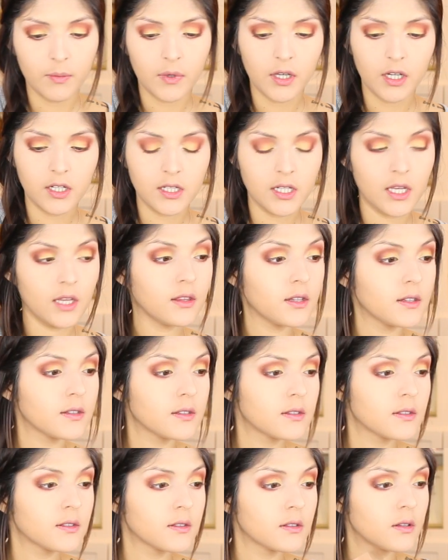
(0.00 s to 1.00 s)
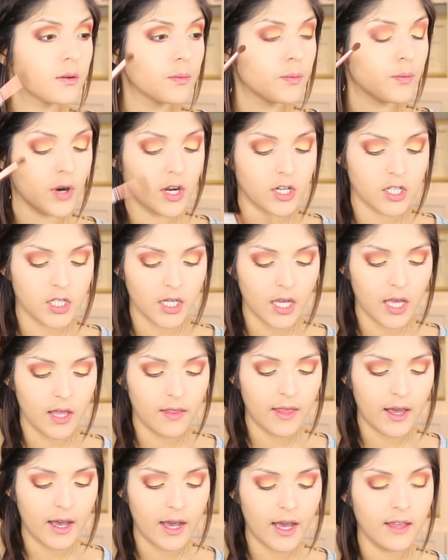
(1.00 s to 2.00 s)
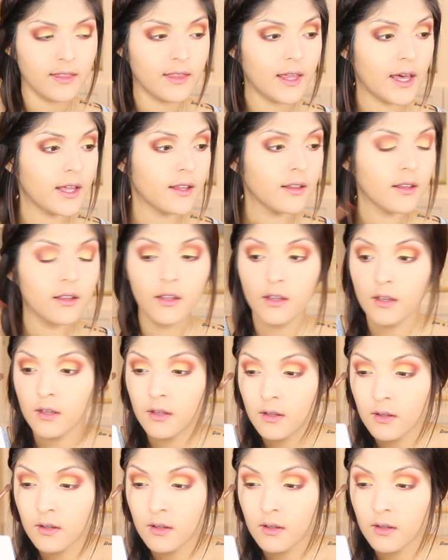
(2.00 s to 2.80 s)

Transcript: I'm gonna take this brush again that had that